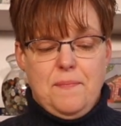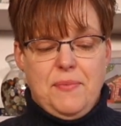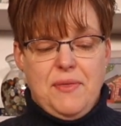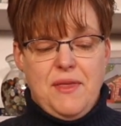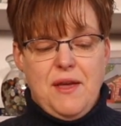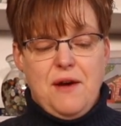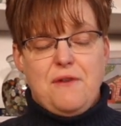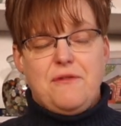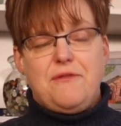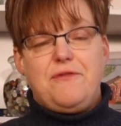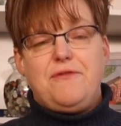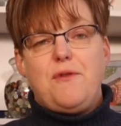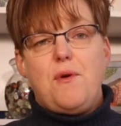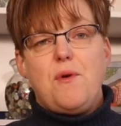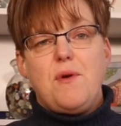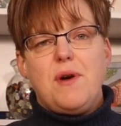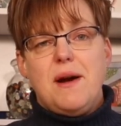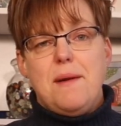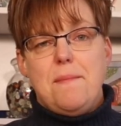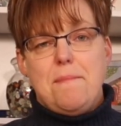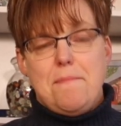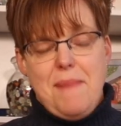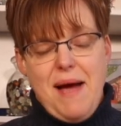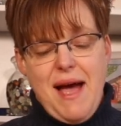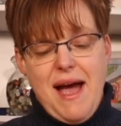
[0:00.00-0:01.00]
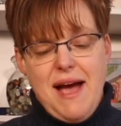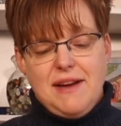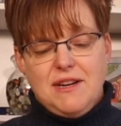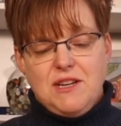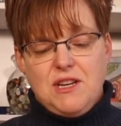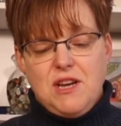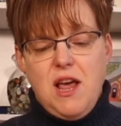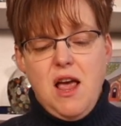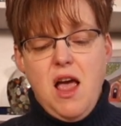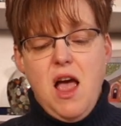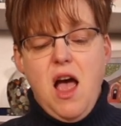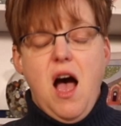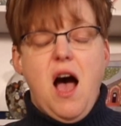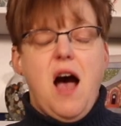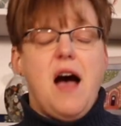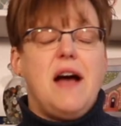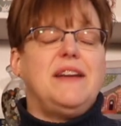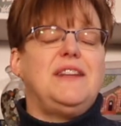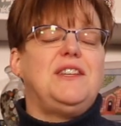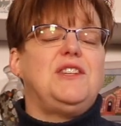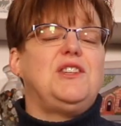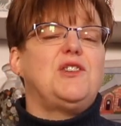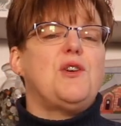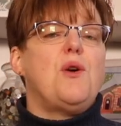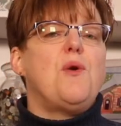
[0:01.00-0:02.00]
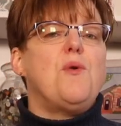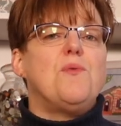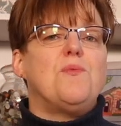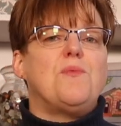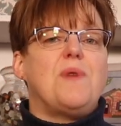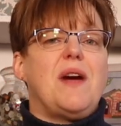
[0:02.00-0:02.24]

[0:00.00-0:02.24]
Now for a mat, I don't